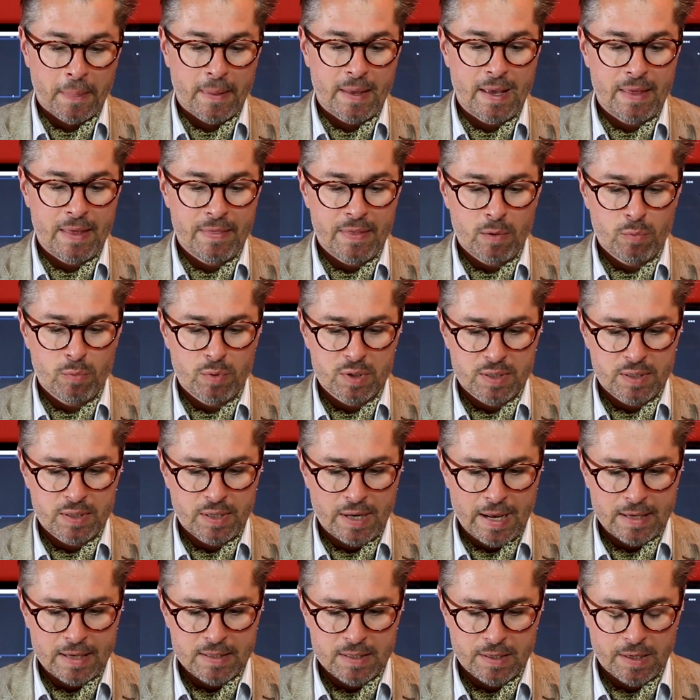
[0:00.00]
And there was an
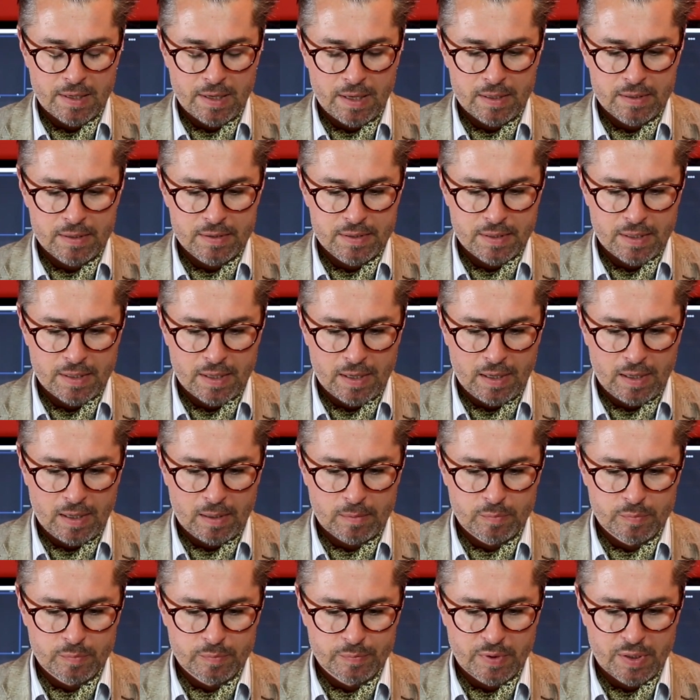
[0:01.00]
excellent
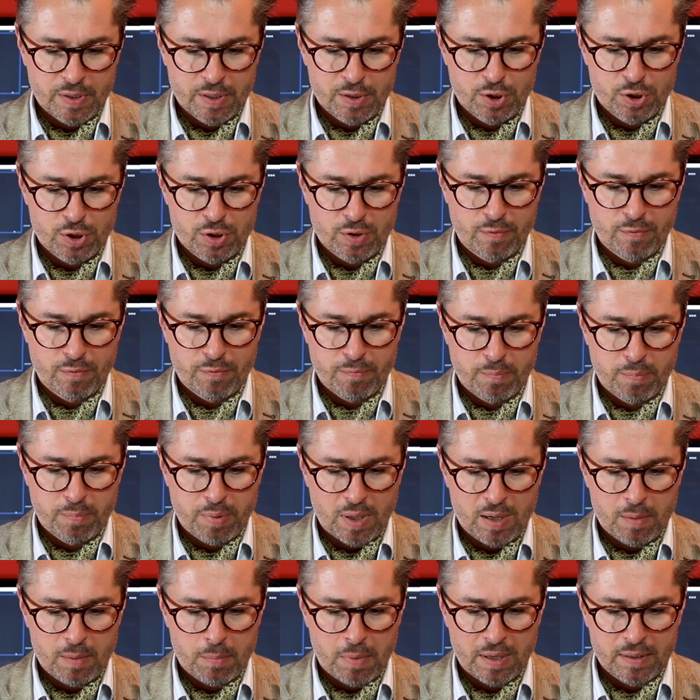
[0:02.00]
edition
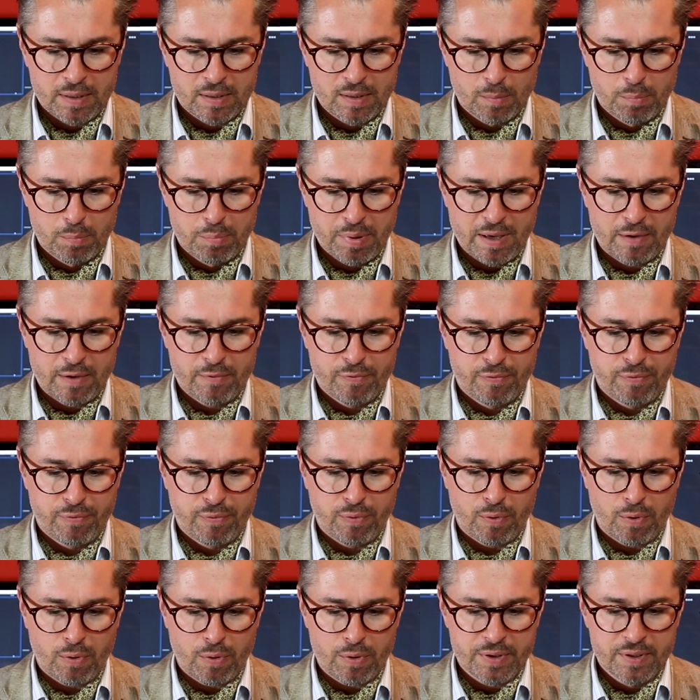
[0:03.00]
by Michael
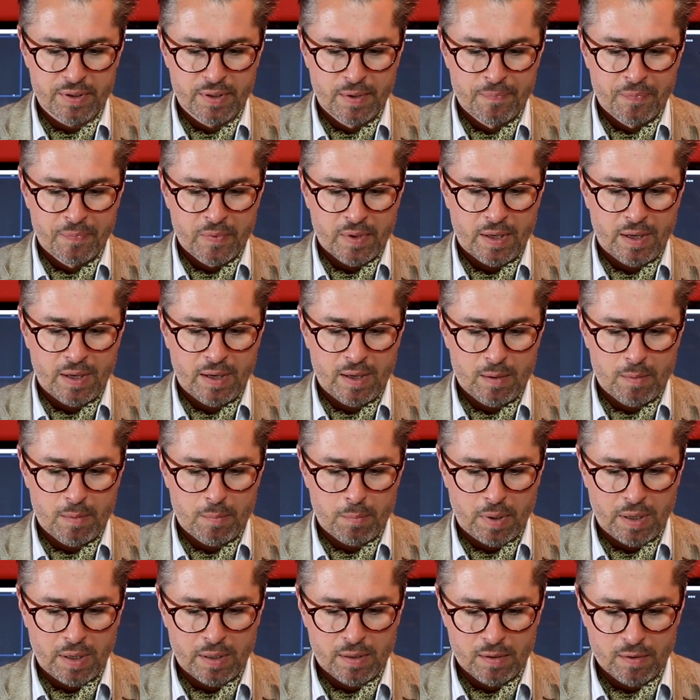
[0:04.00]
Bedford. And
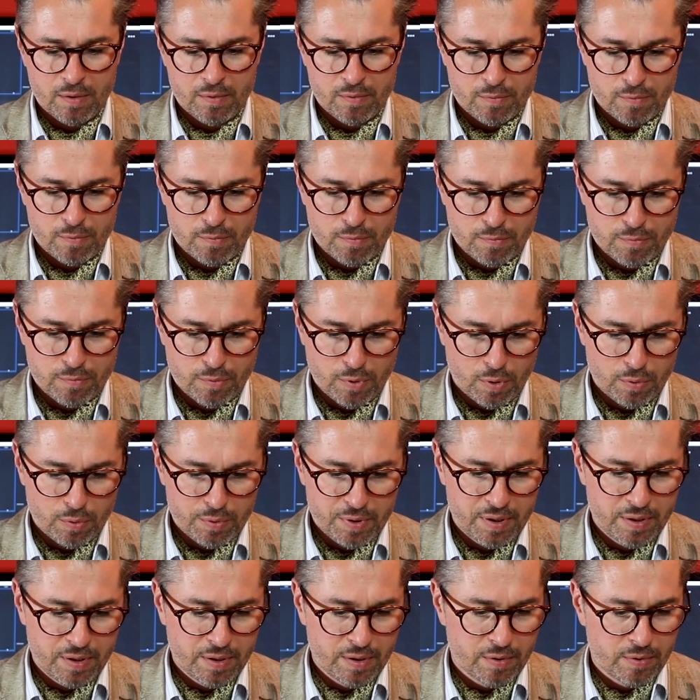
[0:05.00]
Michael wrote
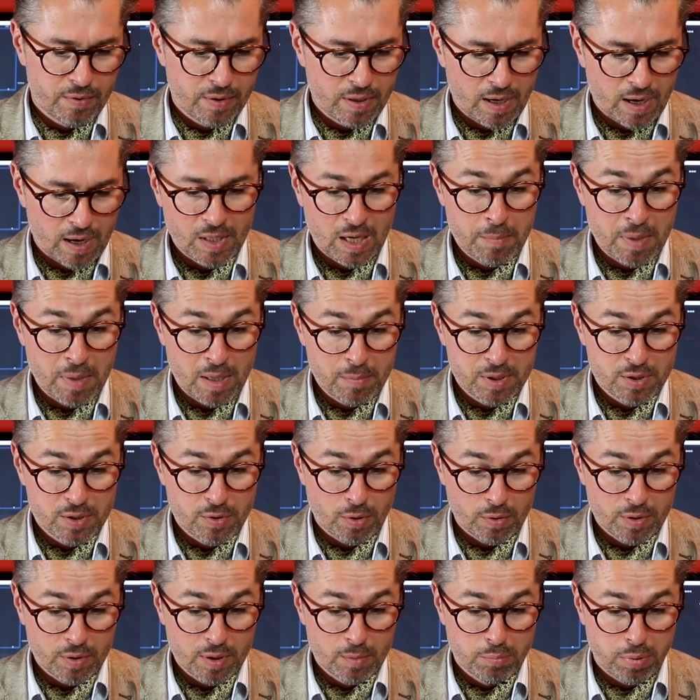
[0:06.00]
here, I may be
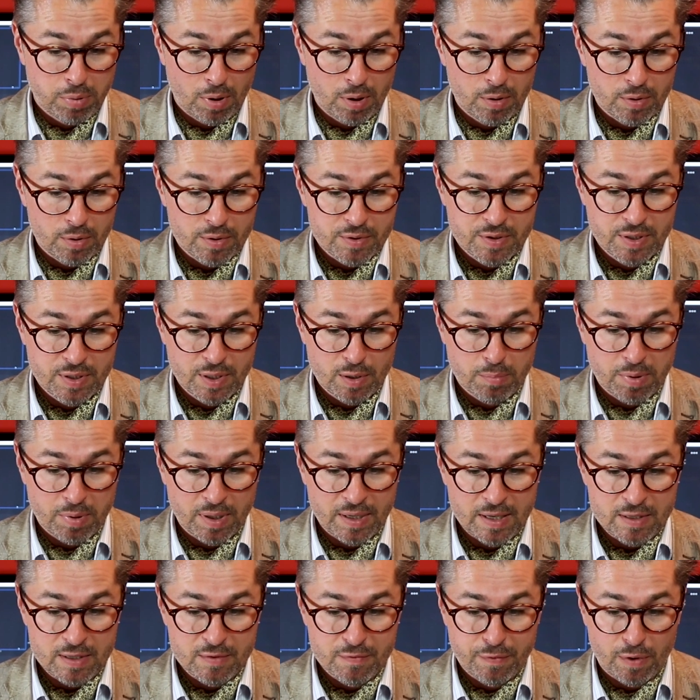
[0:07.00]
talking bollocks here,
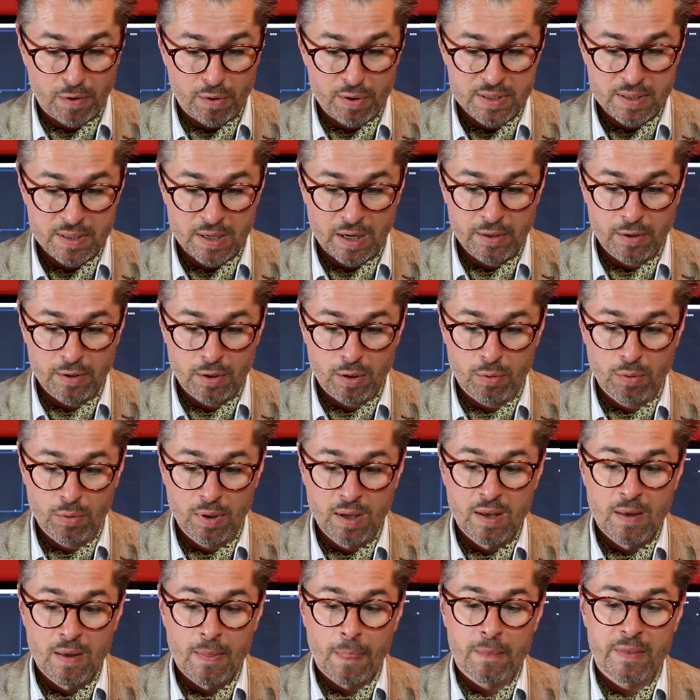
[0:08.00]
but as far as I know,
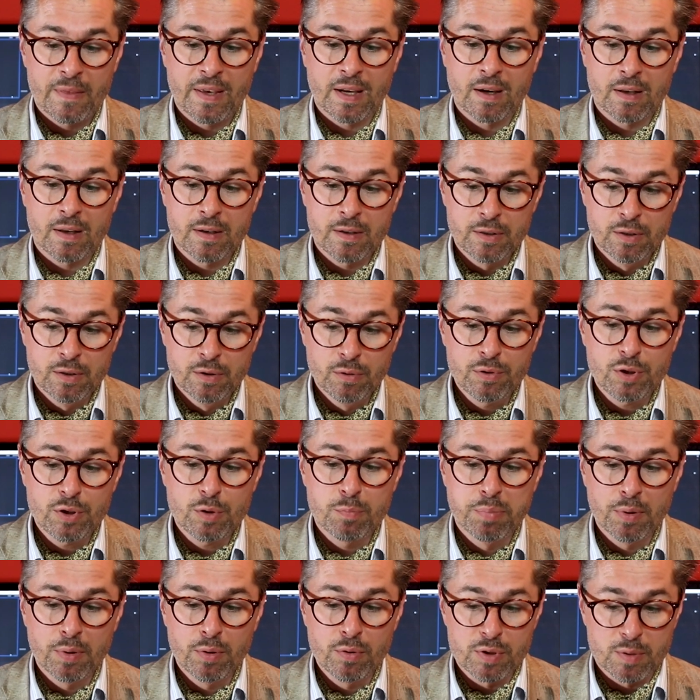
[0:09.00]
they got a
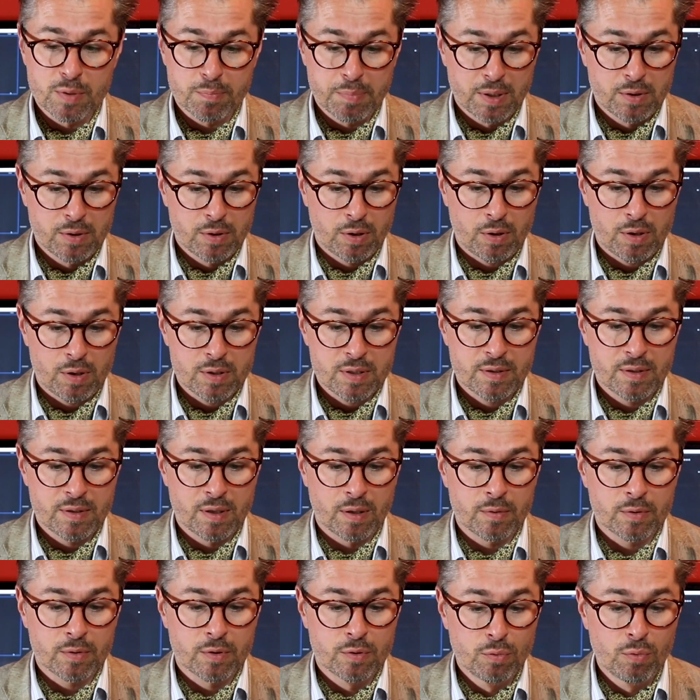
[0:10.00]
huge boost because
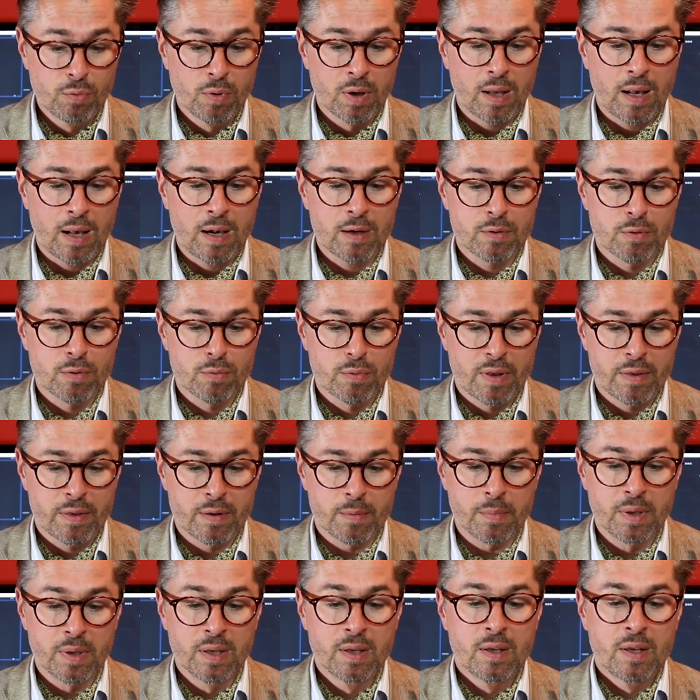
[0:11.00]
the Google
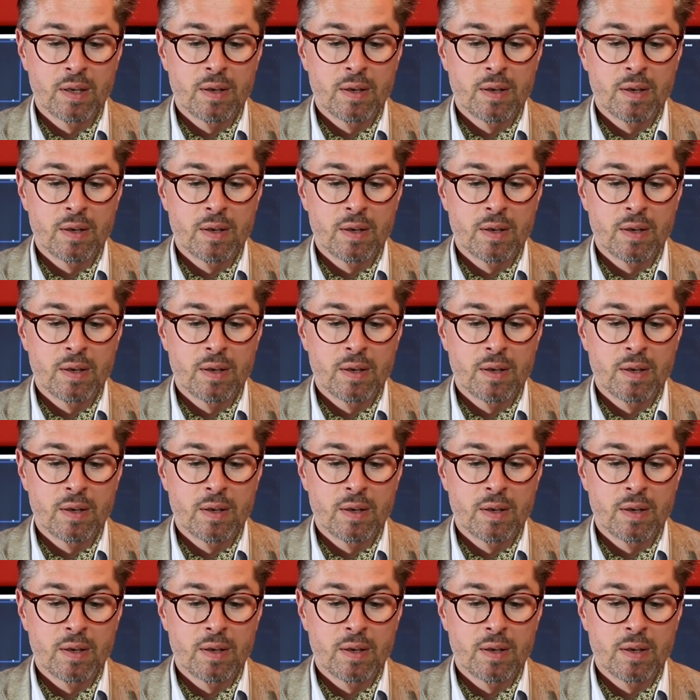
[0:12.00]
algorithm